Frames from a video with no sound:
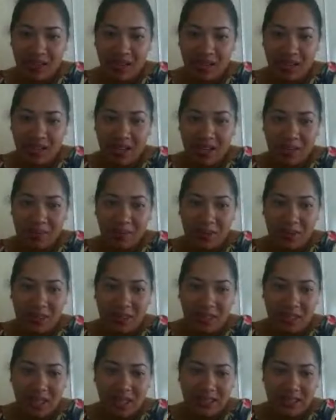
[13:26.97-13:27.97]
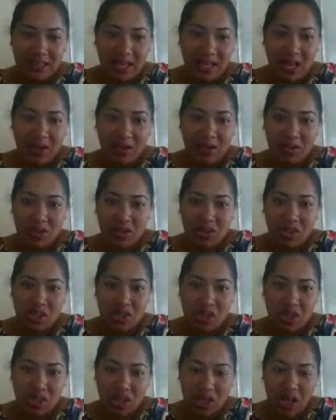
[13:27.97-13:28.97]
And like what Tanner
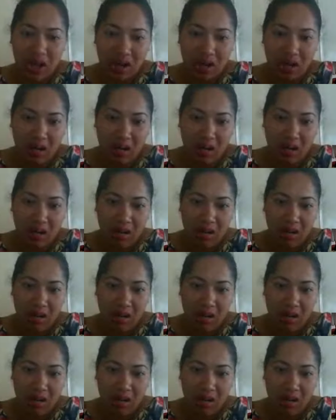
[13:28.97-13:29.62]
shared